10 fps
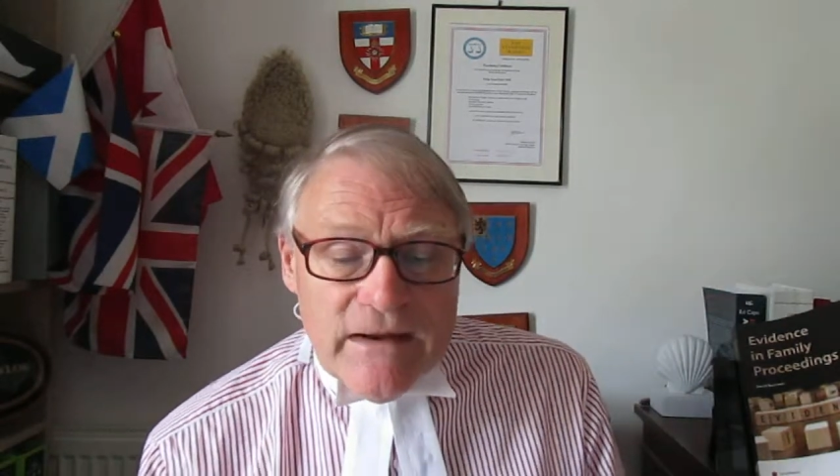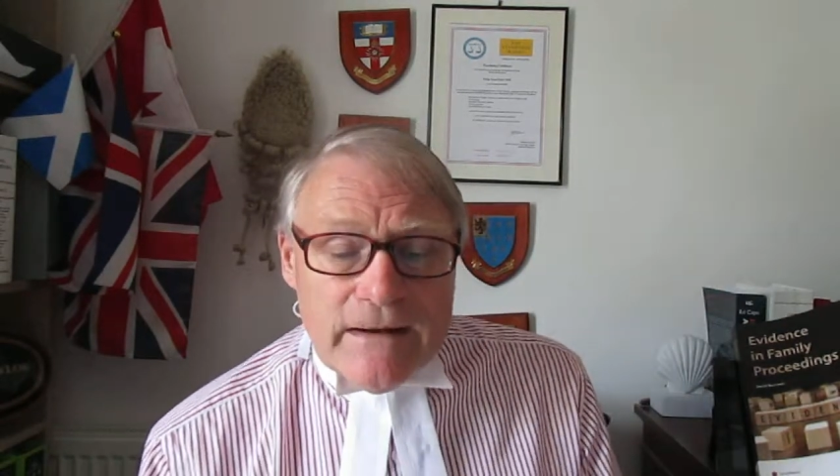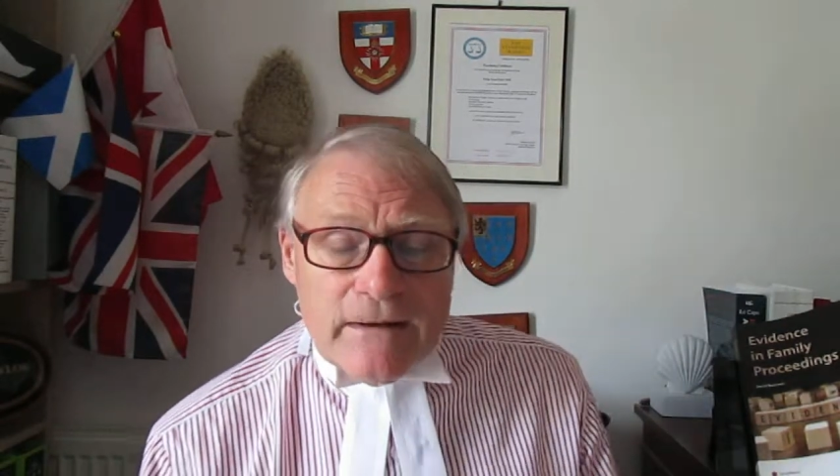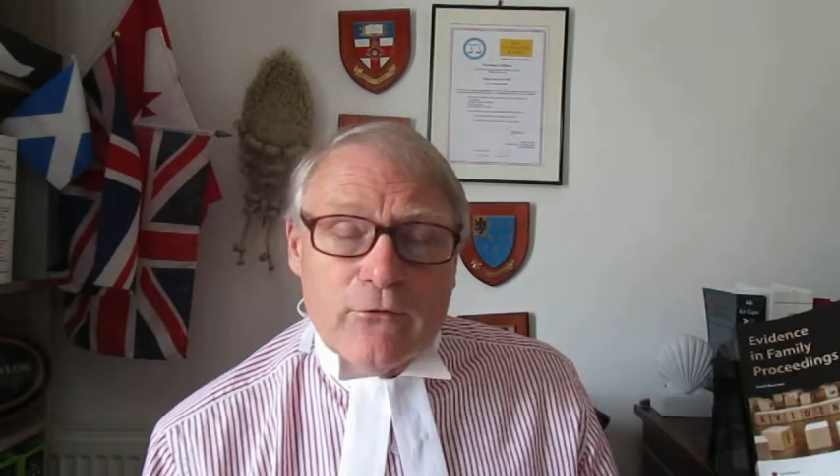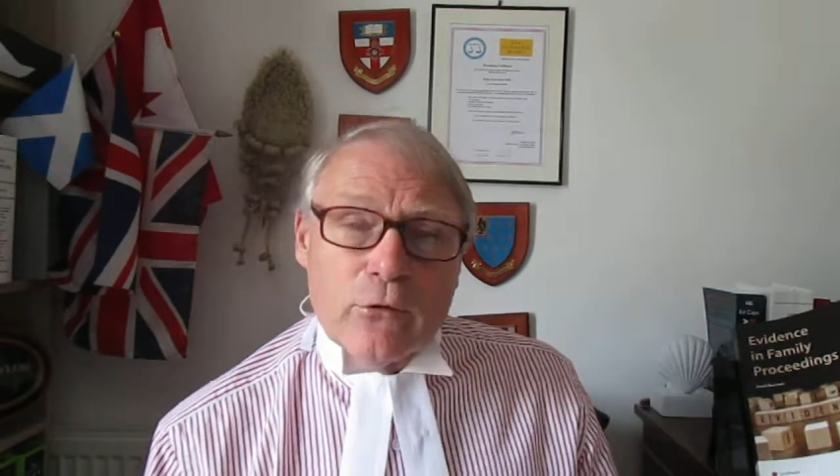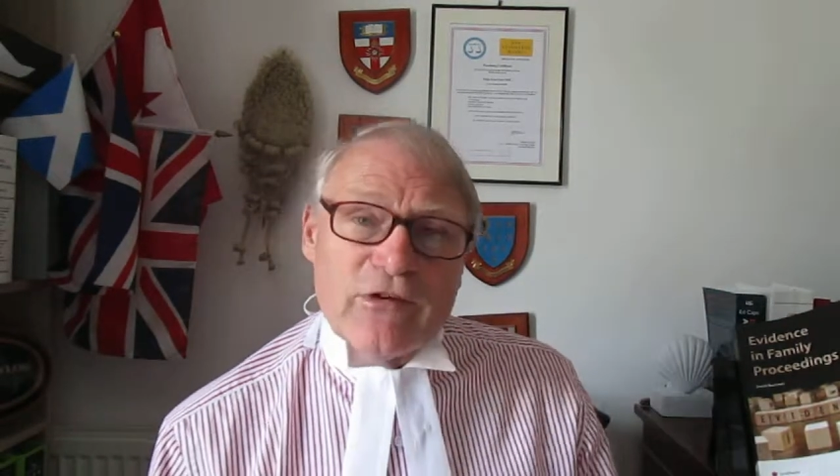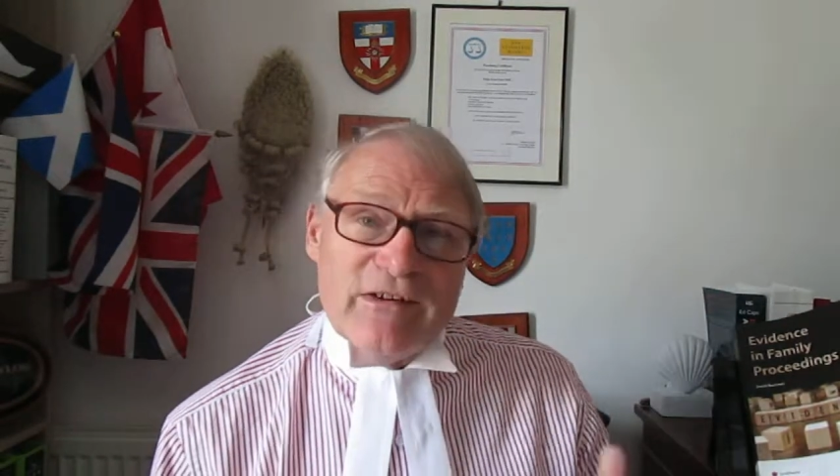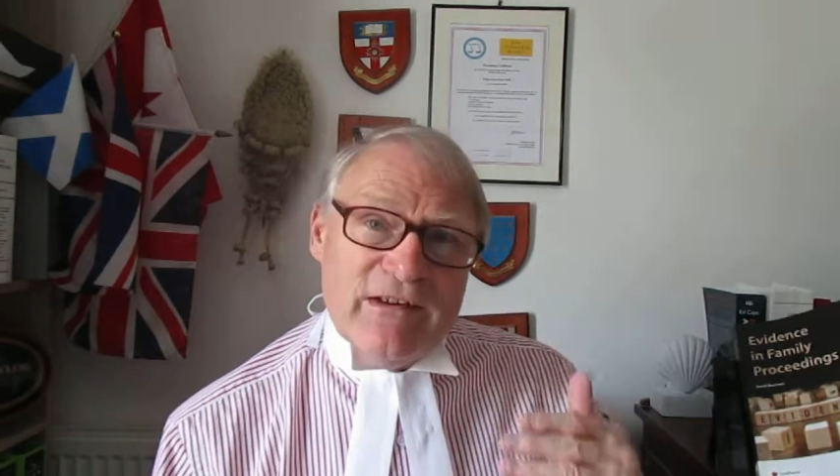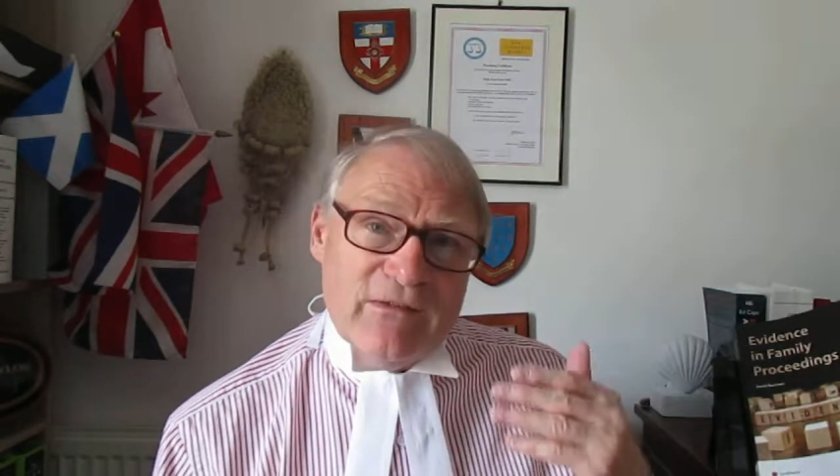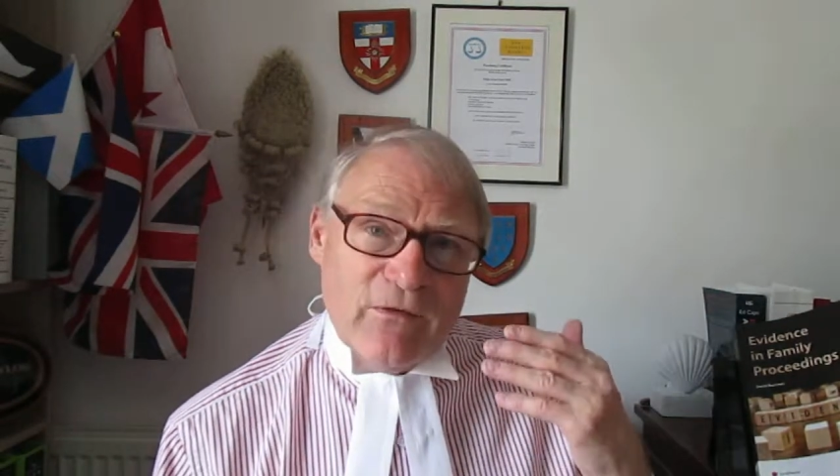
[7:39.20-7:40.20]
And of course, it
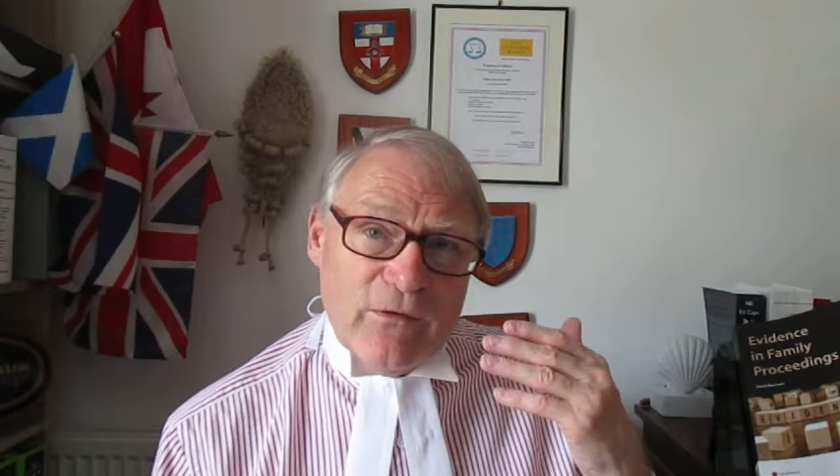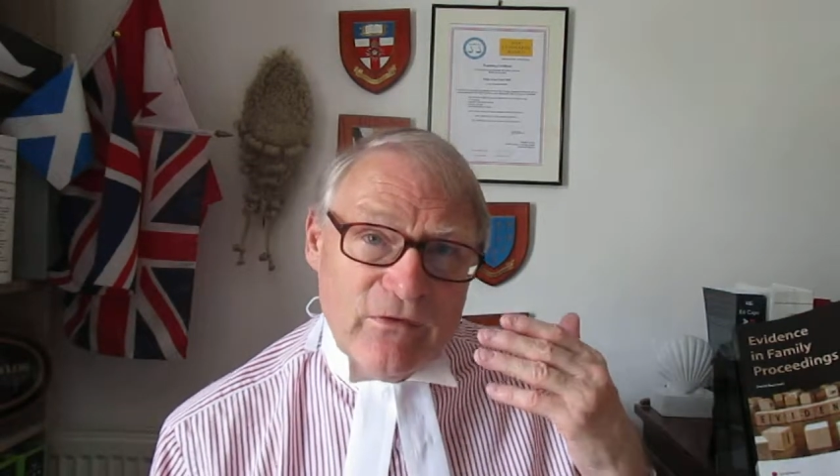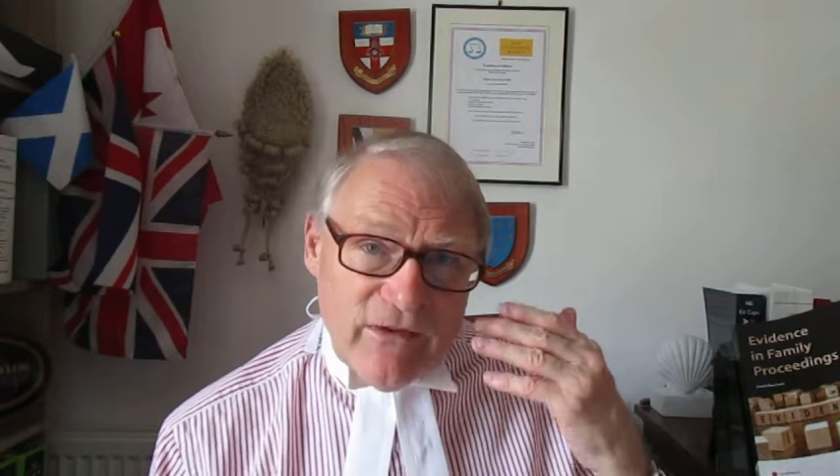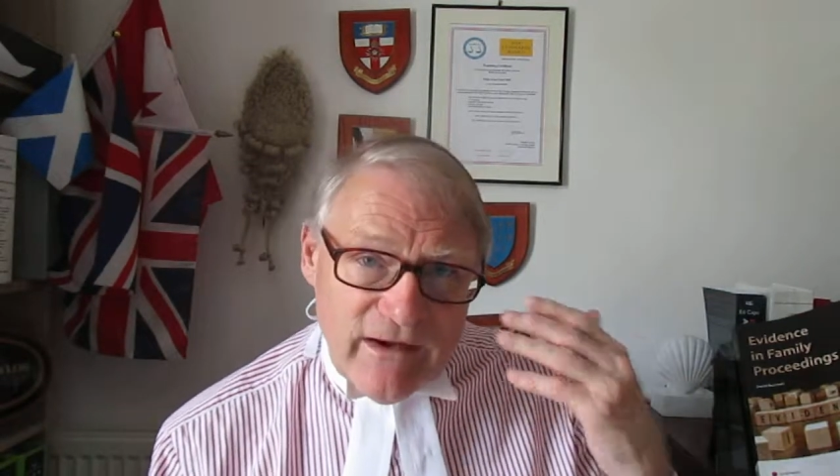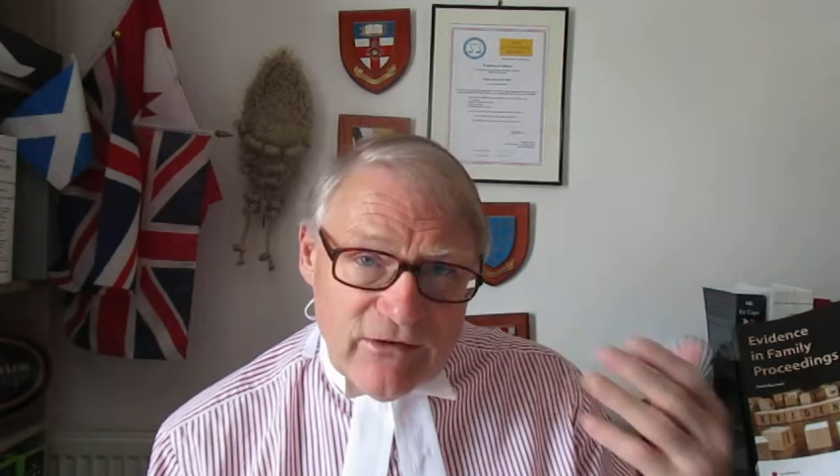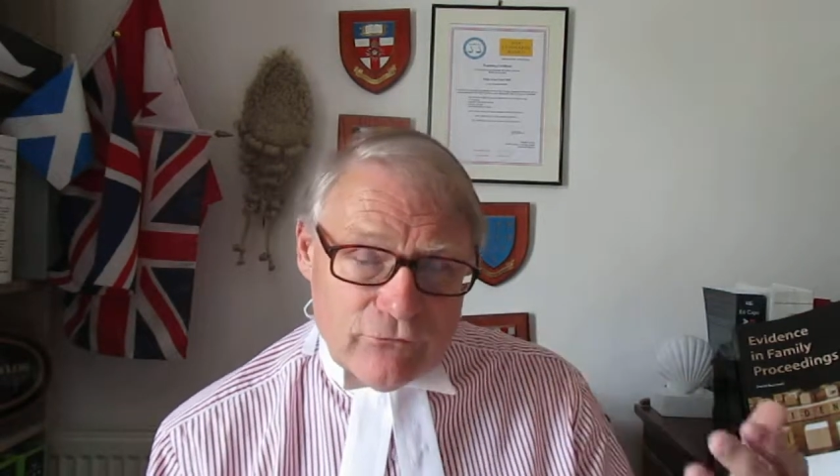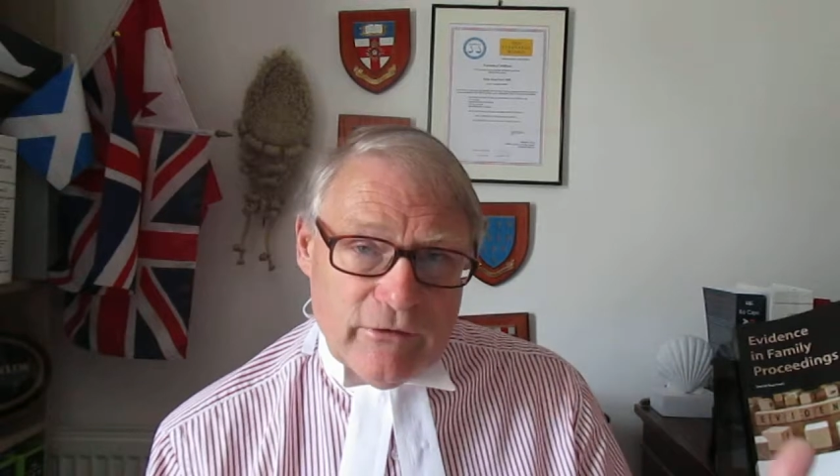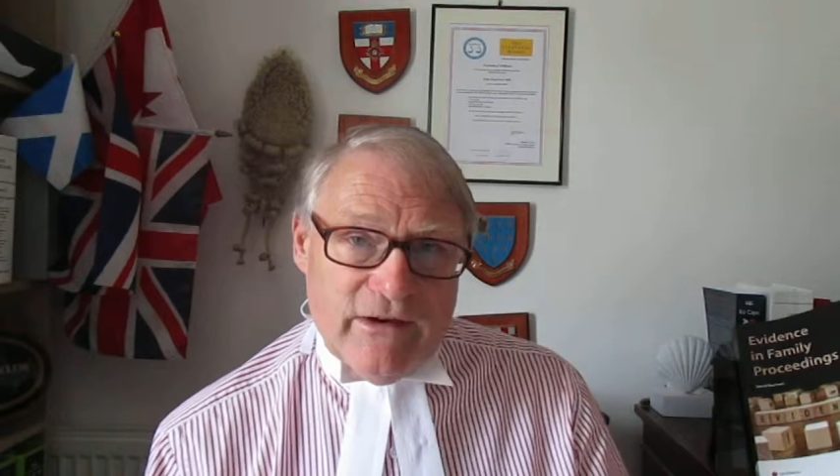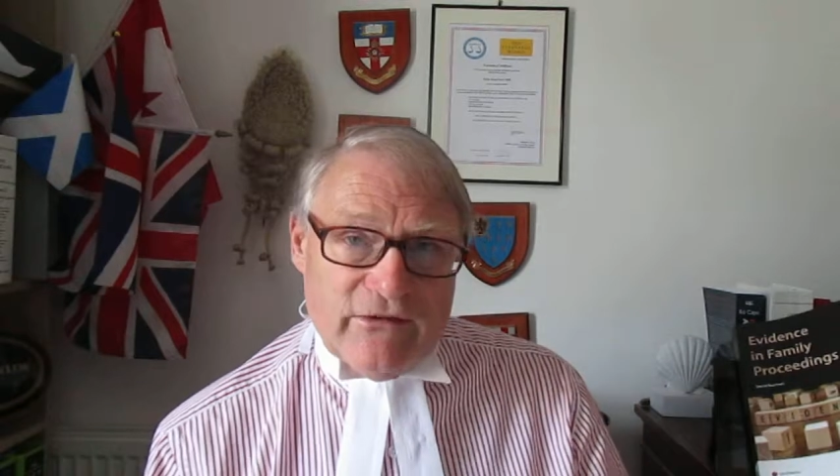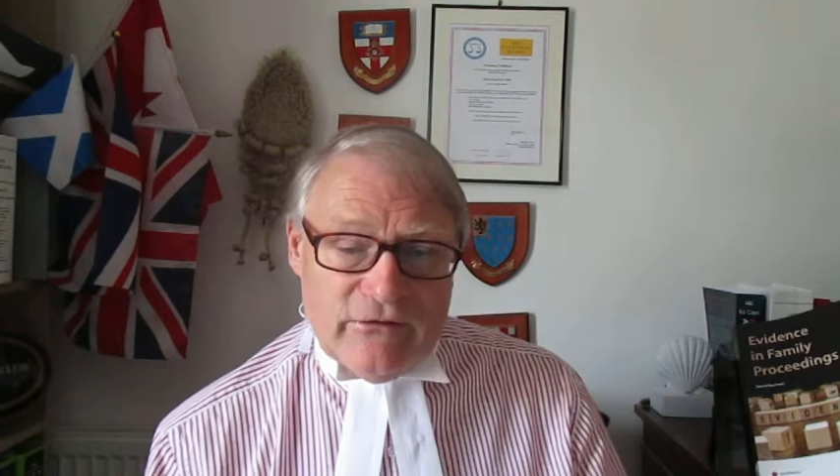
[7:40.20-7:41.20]
is for these
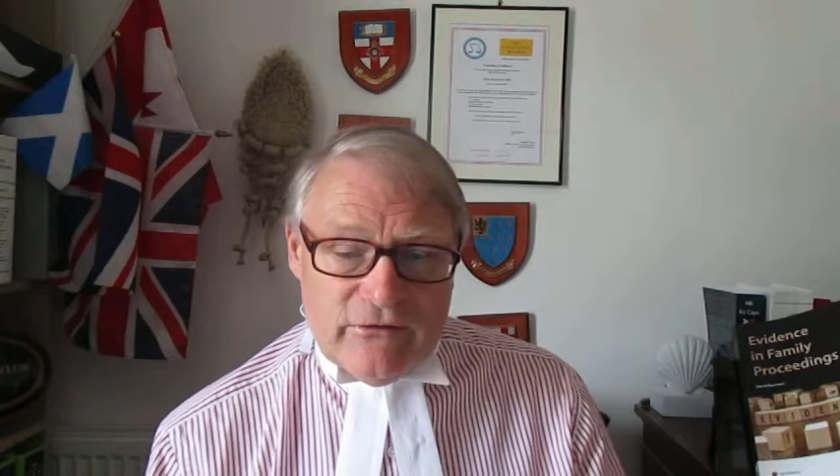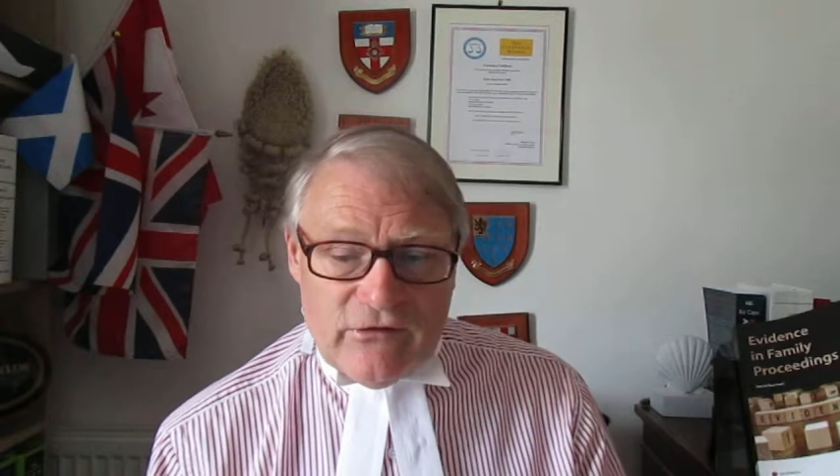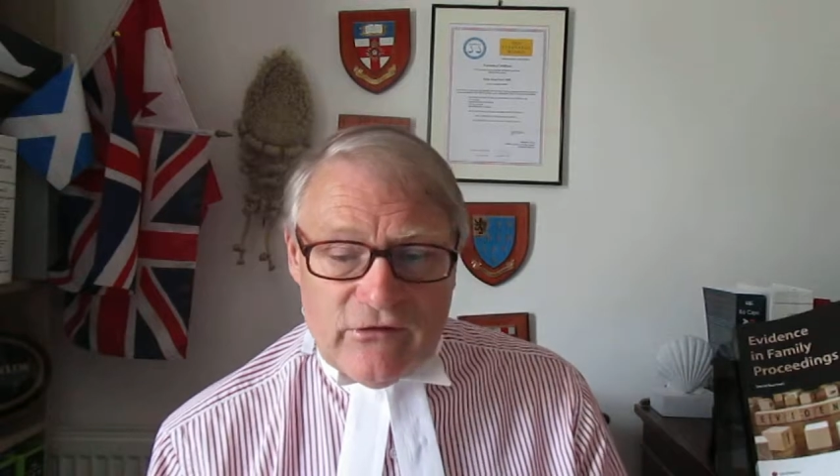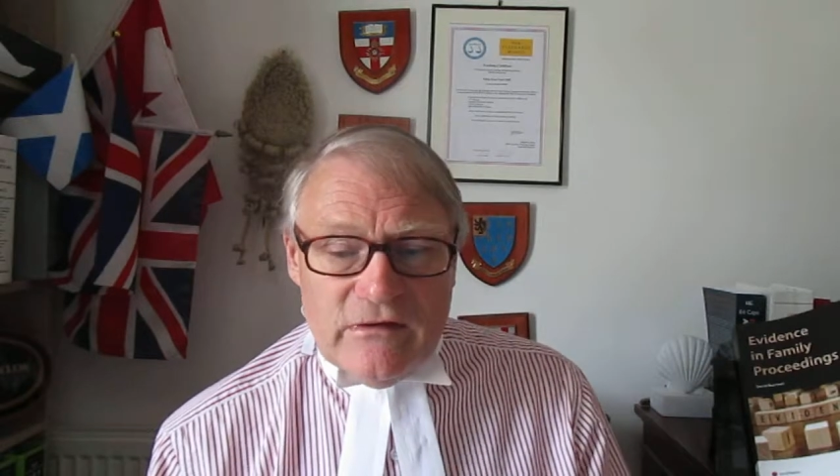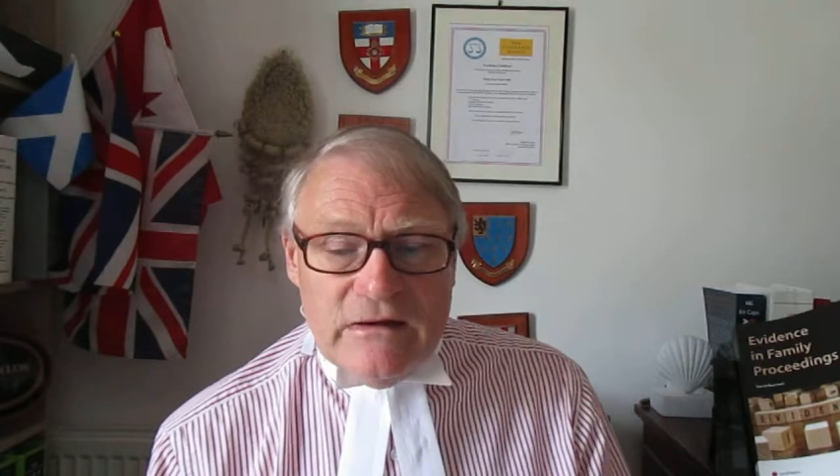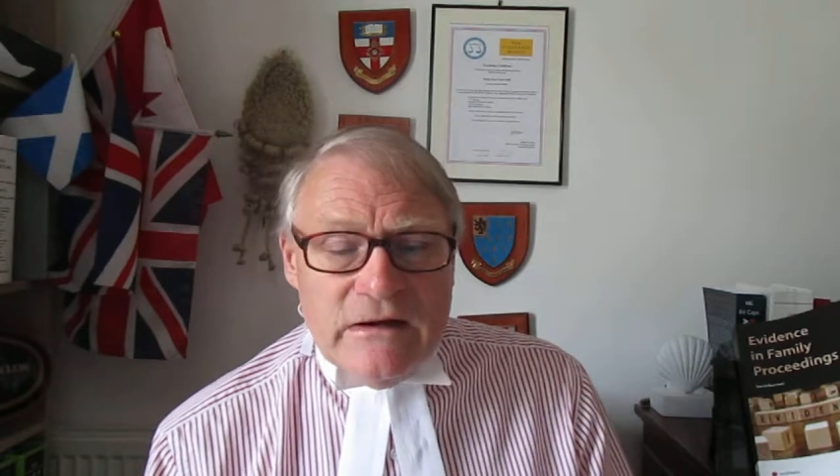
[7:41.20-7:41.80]
reasons